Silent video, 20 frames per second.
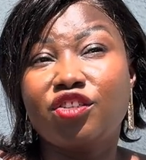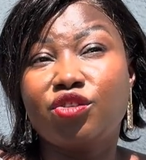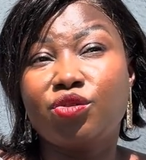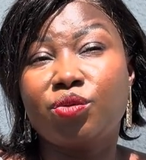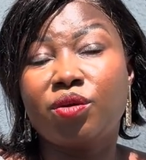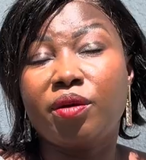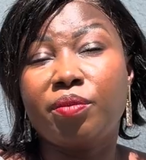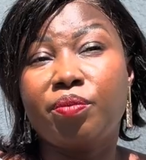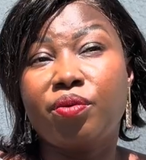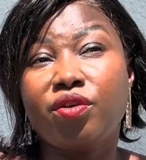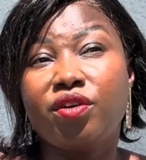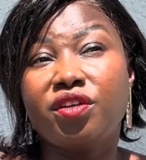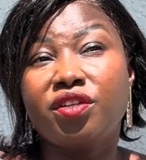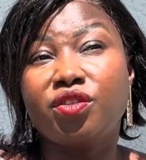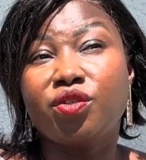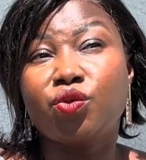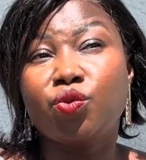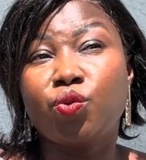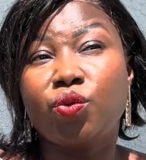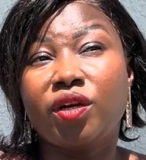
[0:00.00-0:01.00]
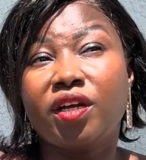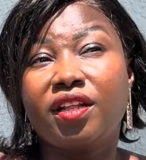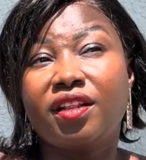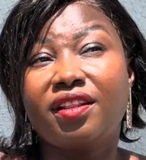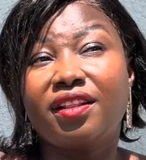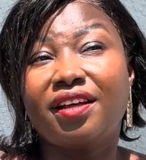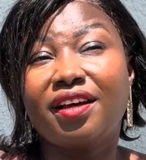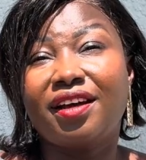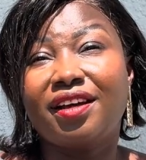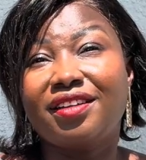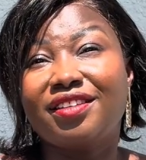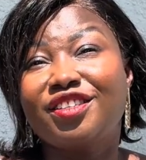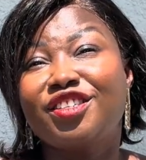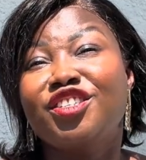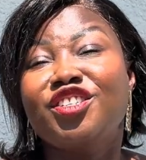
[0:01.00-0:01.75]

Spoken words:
to a point where that